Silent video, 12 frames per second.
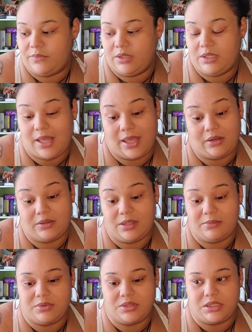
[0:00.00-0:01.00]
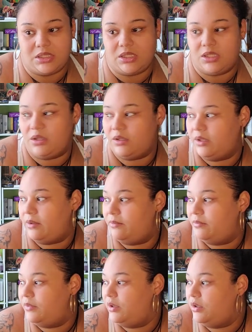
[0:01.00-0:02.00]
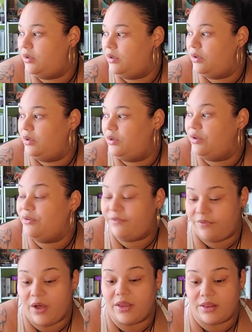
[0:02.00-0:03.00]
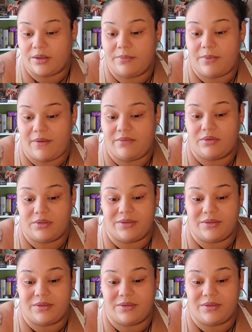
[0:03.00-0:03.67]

You lied on them. You cheated on them. You fought them, heavy on